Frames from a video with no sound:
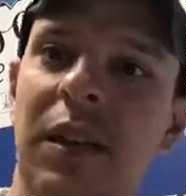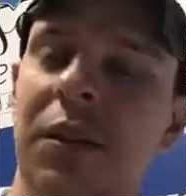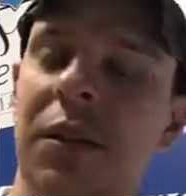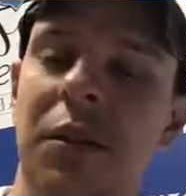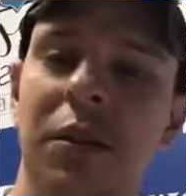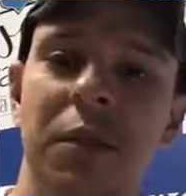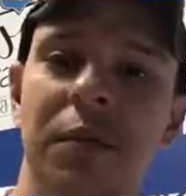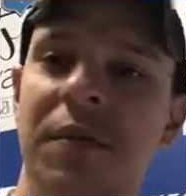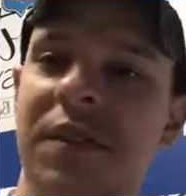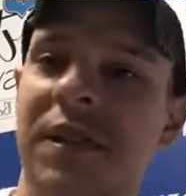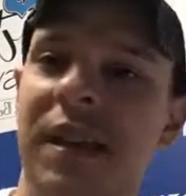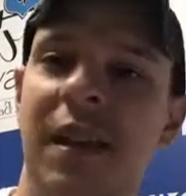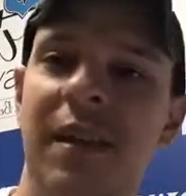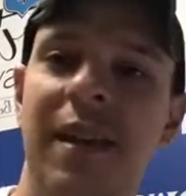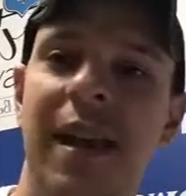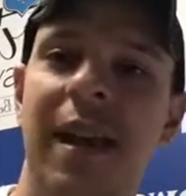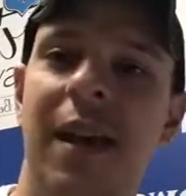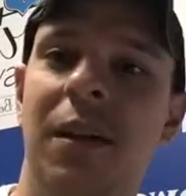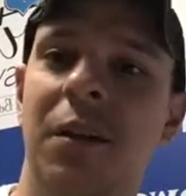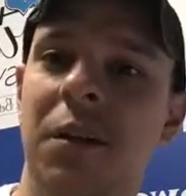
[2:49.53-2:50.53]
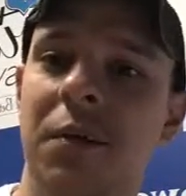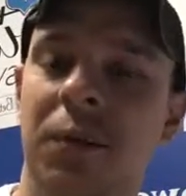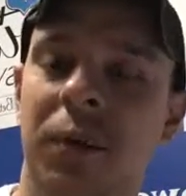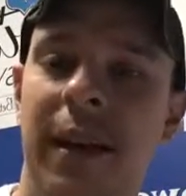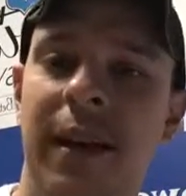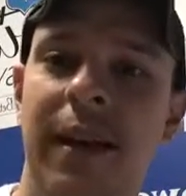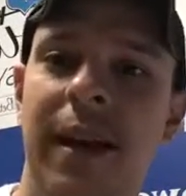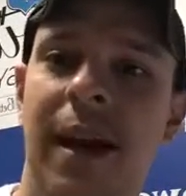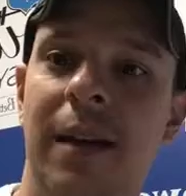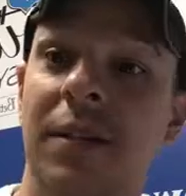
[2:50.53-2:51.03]
You've sat down, you've
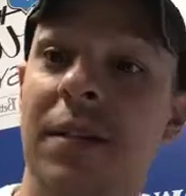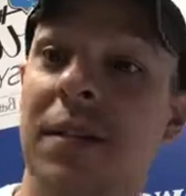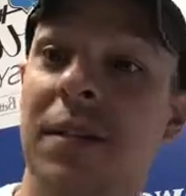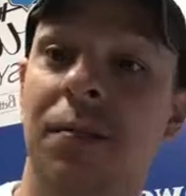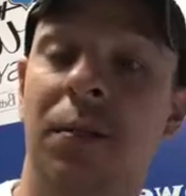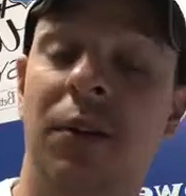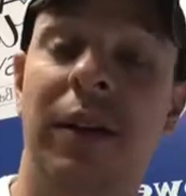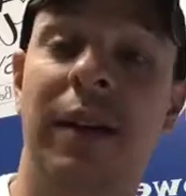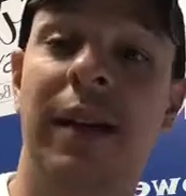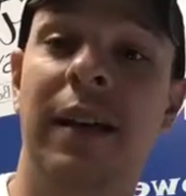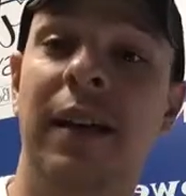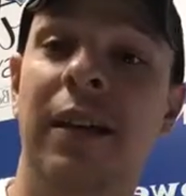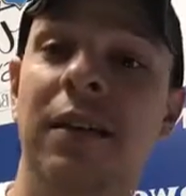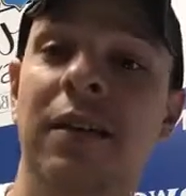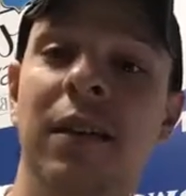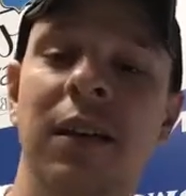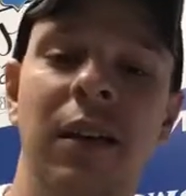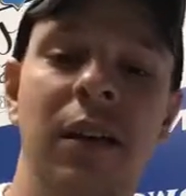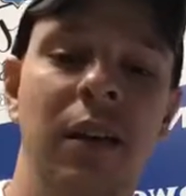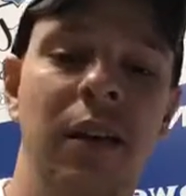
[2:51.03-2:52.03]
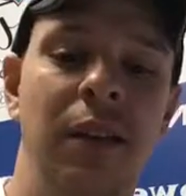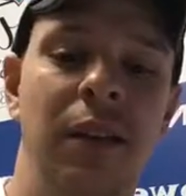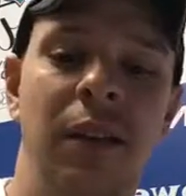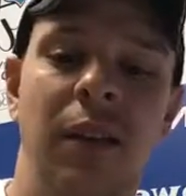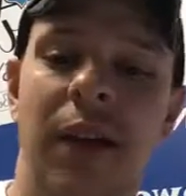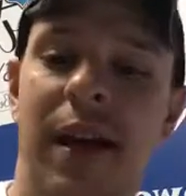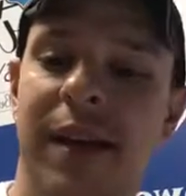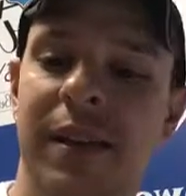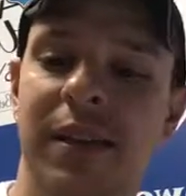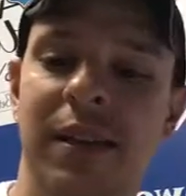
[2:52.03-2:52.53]
laid out this plan. The
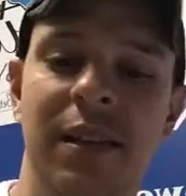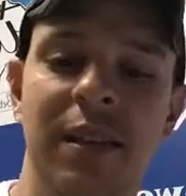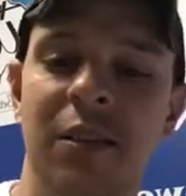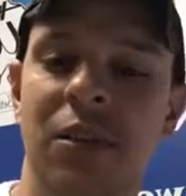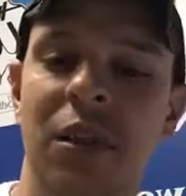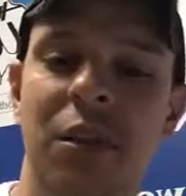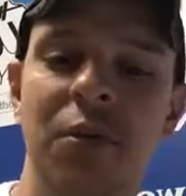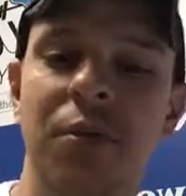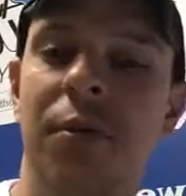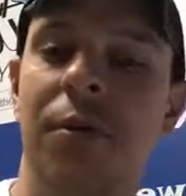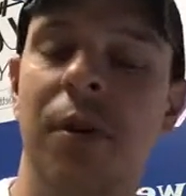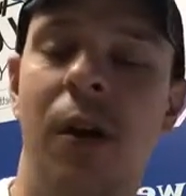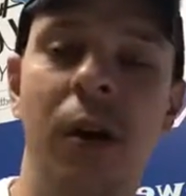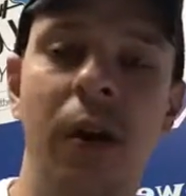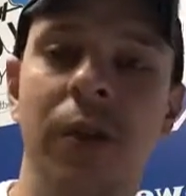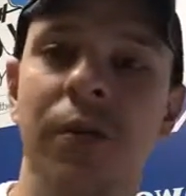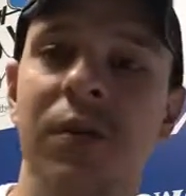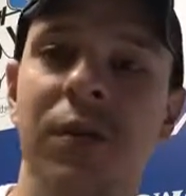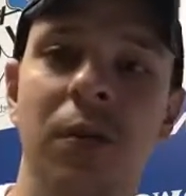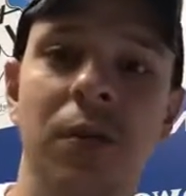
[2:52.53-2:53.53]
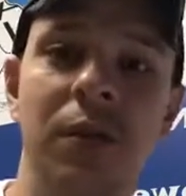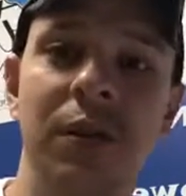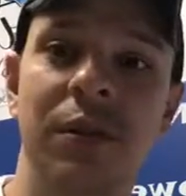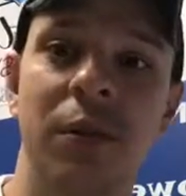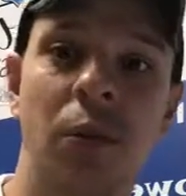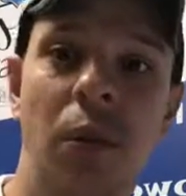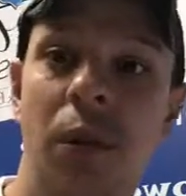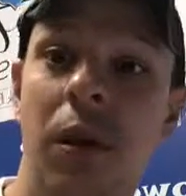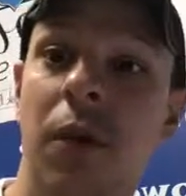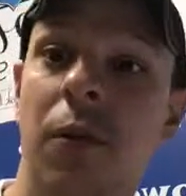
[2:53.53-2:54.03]
last thing, you thought it was going
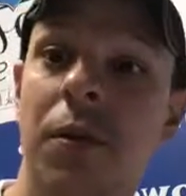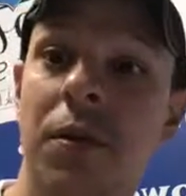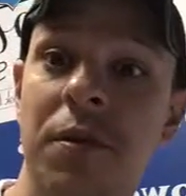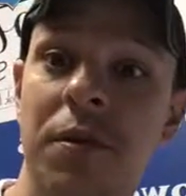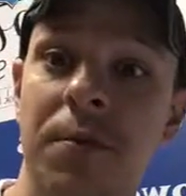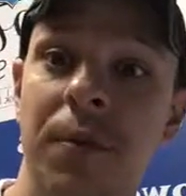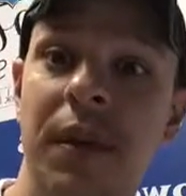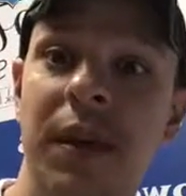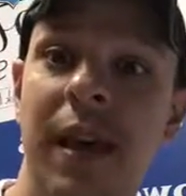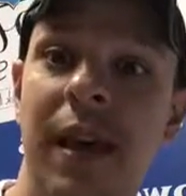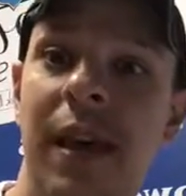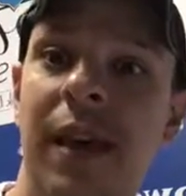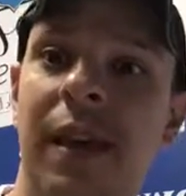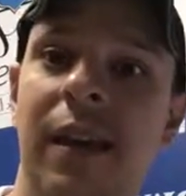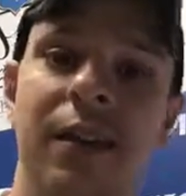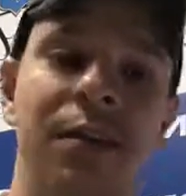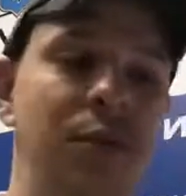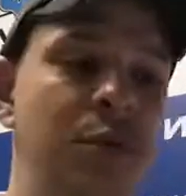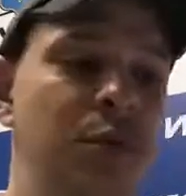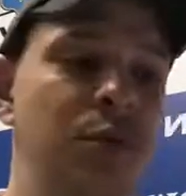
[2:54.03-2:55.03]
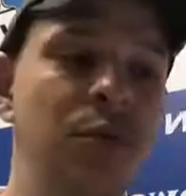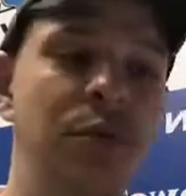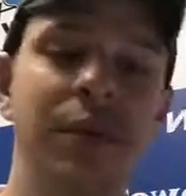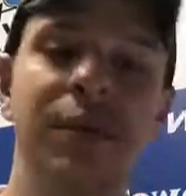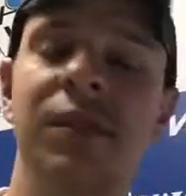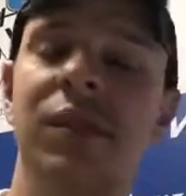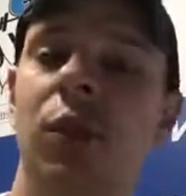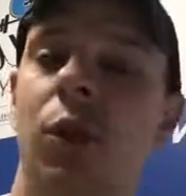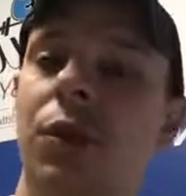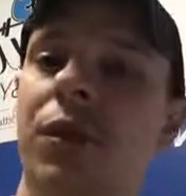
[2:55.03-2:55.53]
to work when you began. You
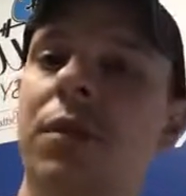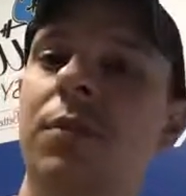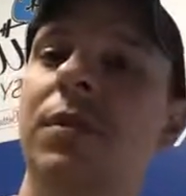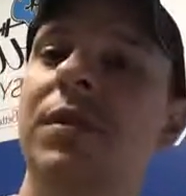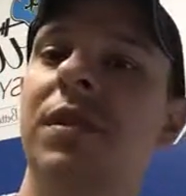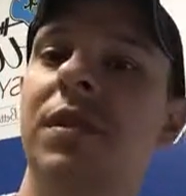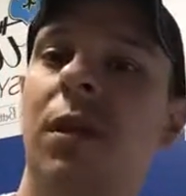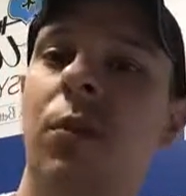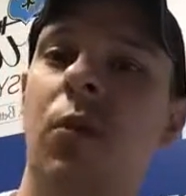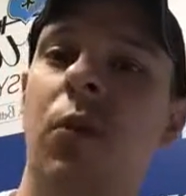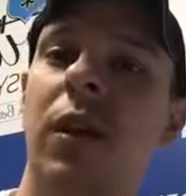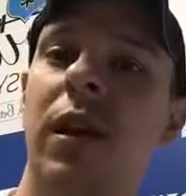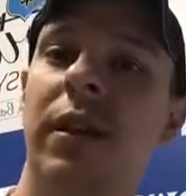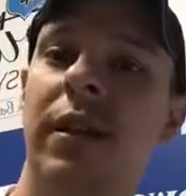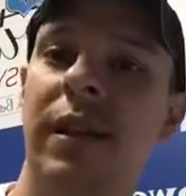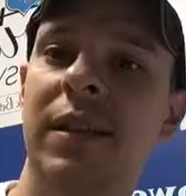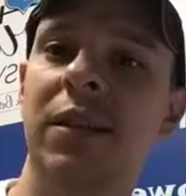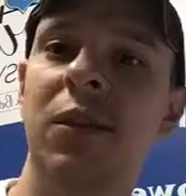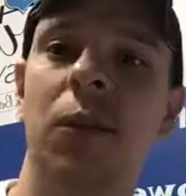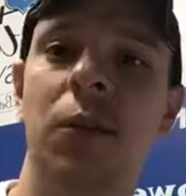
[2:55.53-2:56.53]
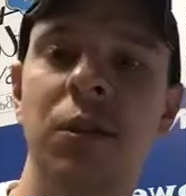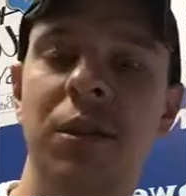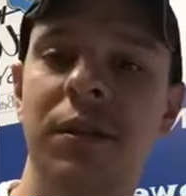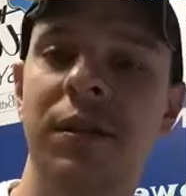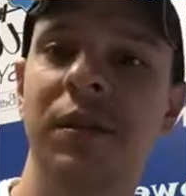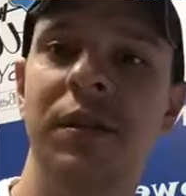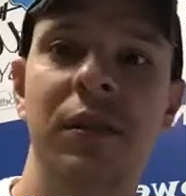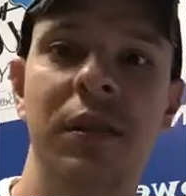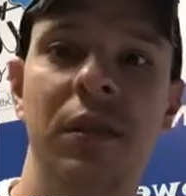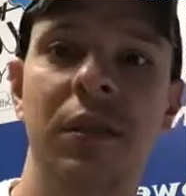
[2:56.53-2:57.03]
consulted with someone and they told you
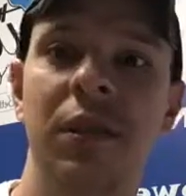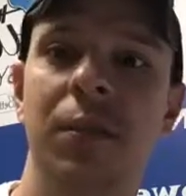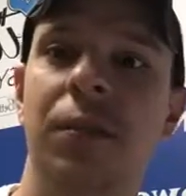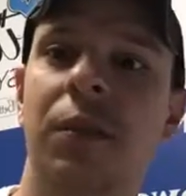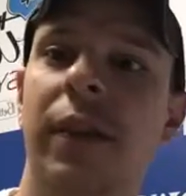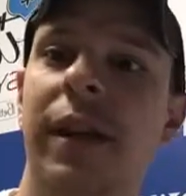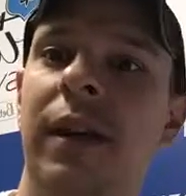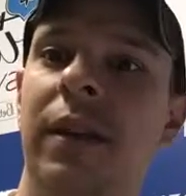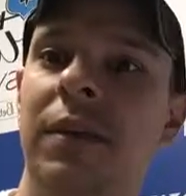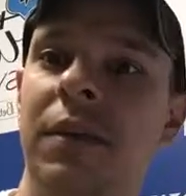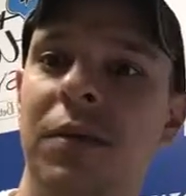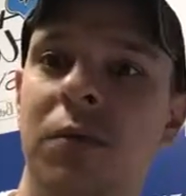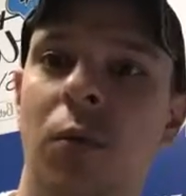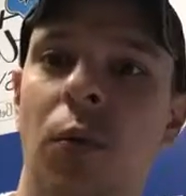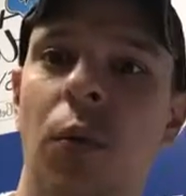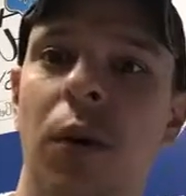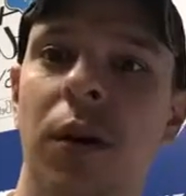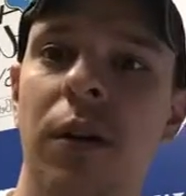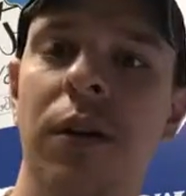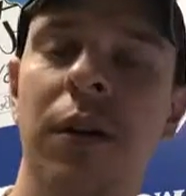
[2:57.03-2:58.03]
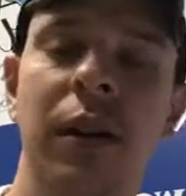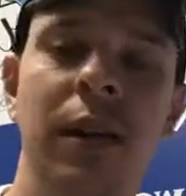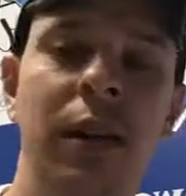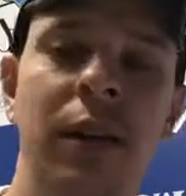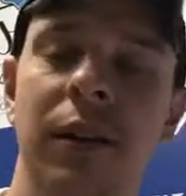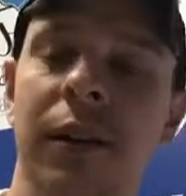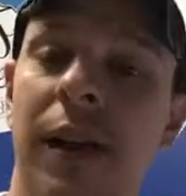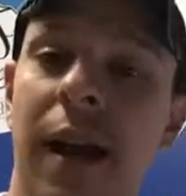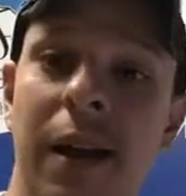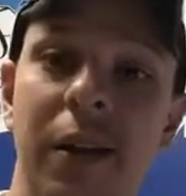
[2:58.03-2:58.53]
this is a good plan and this will work.
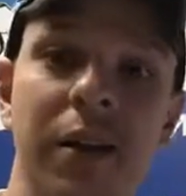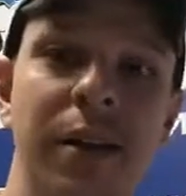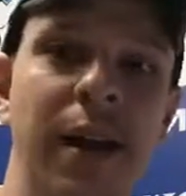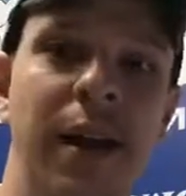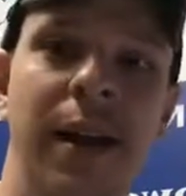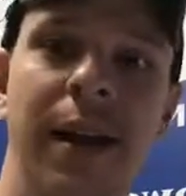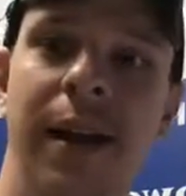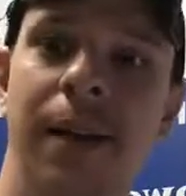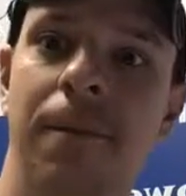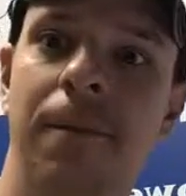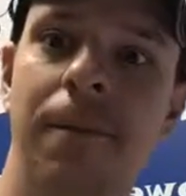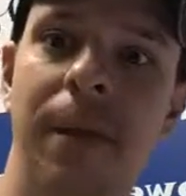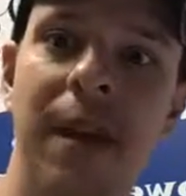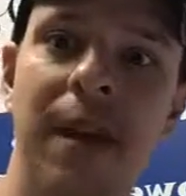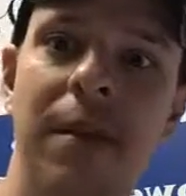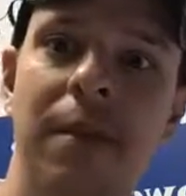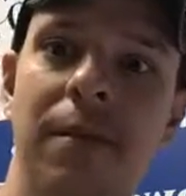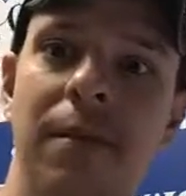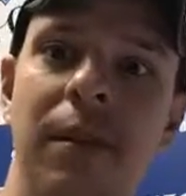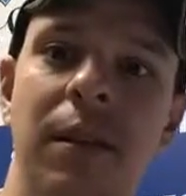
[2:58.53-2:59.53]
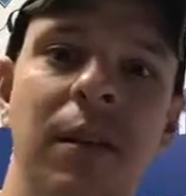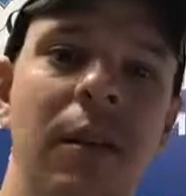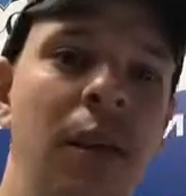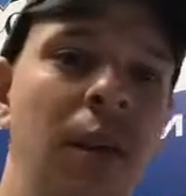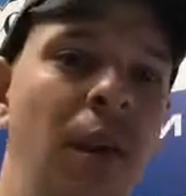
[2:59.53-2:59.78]
Now you got to have faith.